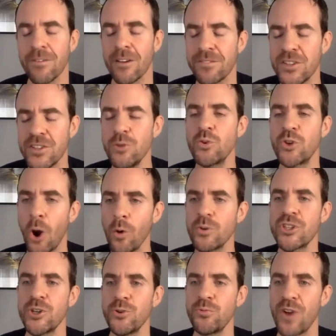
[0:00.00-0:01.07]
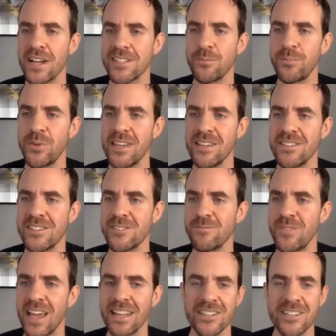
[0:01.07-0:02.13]
few go-to recipes
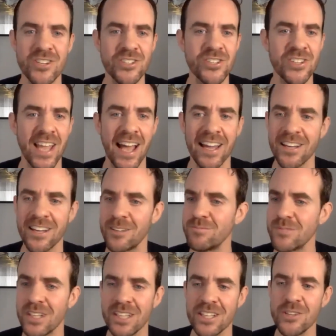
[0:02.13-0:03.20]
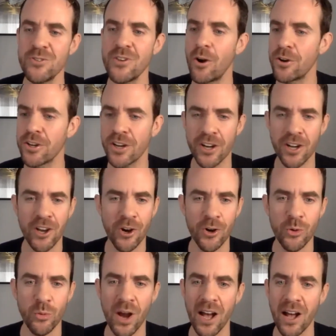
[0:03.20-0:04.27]
that you just kind of, you're going to
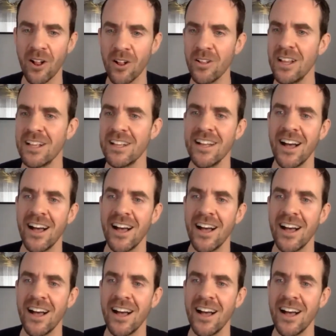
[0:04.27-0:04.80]
cook well.